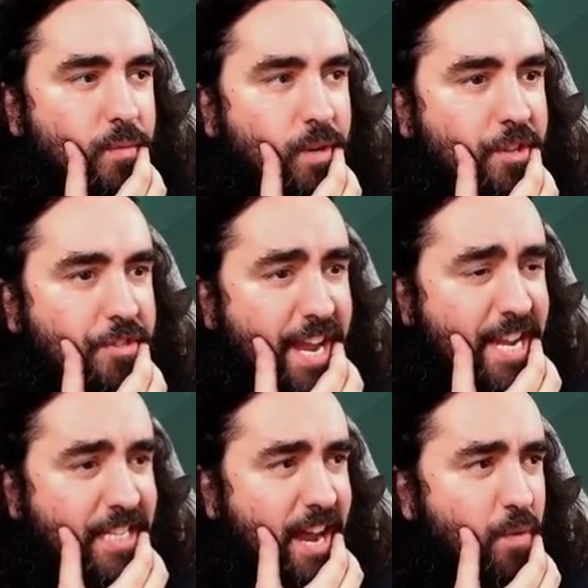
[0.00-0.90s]
Well, the thing
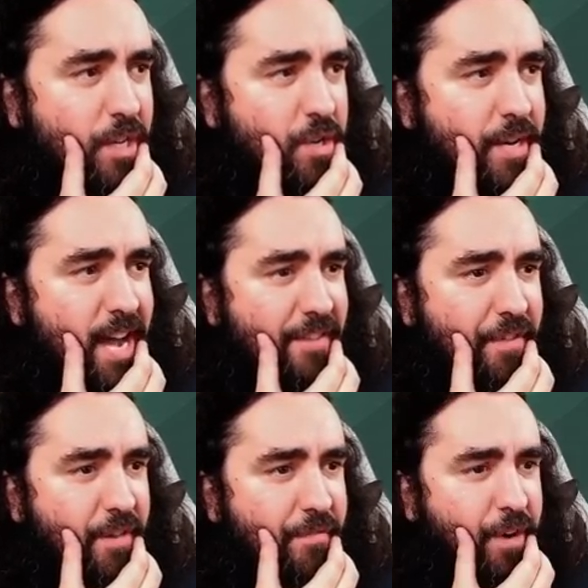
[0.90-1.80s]
is, I will connive
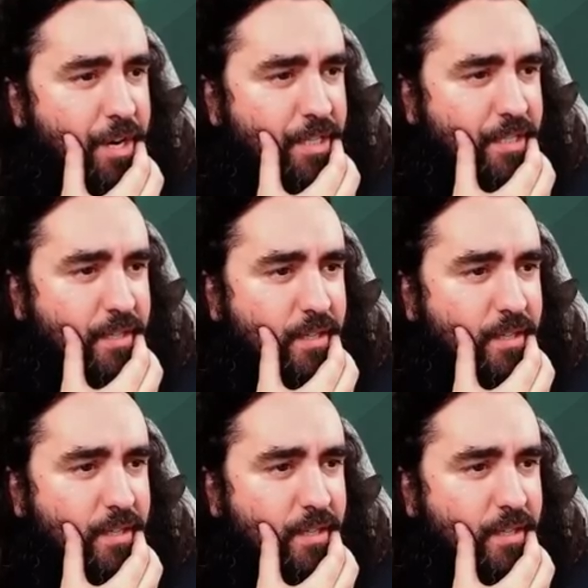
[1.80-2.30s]
here first.